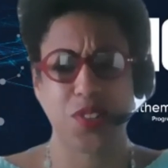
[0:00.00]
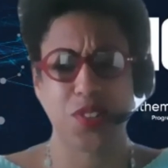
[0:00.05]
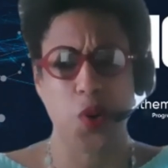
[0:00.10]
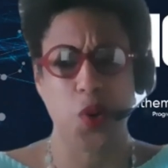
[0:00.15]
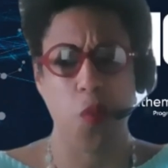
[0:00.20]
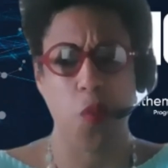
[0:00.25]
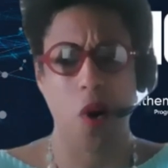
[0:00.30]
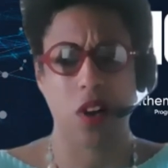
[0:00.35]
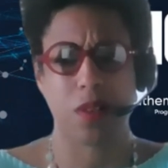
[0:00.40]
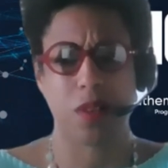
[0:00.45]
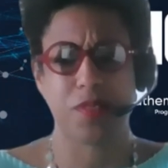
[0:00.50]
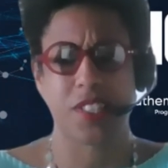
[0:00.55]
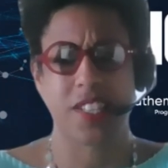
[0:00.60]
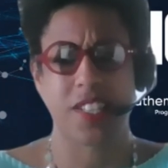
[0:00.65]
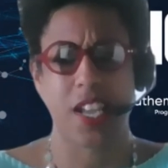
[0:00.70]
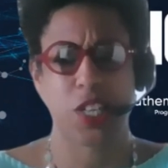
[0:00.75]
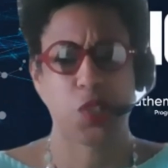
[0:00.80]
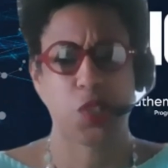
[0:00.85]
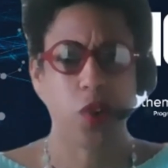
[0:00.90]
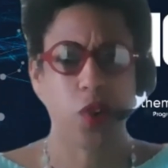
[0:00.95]
So you're welcome to
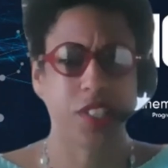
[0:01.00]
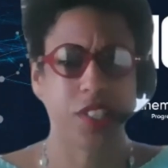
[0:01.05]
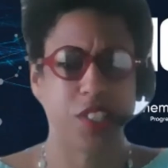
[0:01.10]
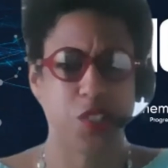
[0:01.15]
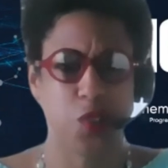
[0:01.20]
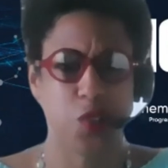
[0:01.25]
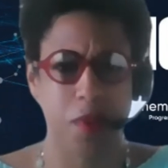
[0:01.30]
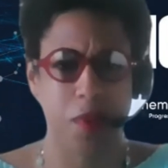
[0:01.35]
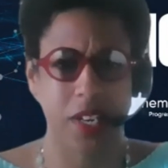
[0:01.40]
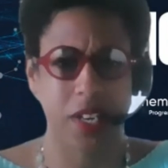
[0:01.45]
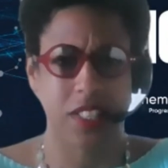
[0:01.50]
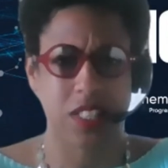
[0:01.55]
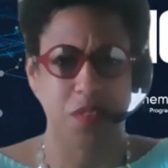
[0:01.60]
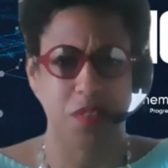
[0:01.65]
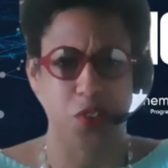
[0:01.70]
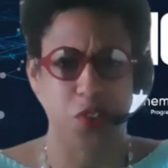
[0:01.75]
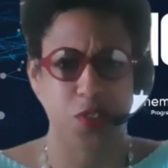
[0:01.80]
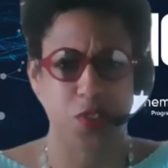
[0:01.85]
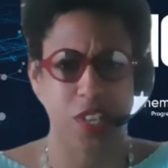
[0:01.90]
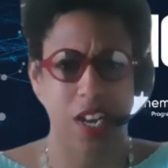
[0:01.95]
take 22 minutes
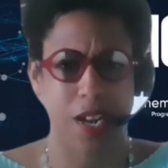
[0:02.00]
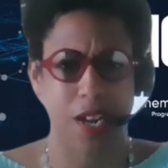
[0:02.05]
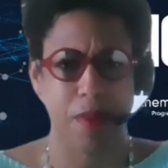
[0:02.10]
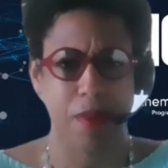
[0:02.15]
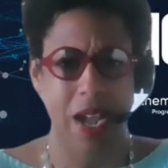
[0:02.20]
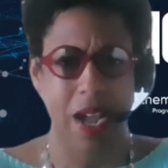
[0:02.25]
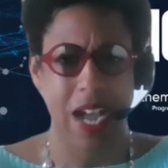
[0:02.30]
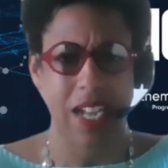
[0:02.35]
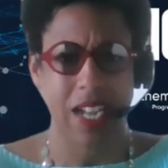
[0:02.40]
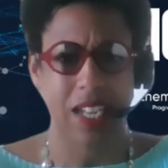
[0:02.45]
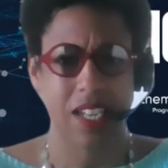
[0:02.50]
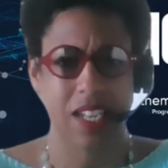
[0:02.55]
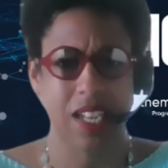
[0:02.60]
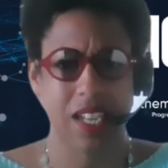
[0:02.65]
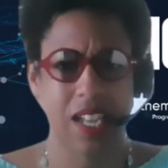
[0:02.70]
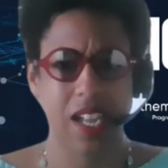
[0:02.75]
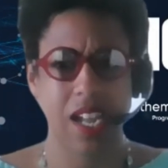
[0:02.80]
of your time back.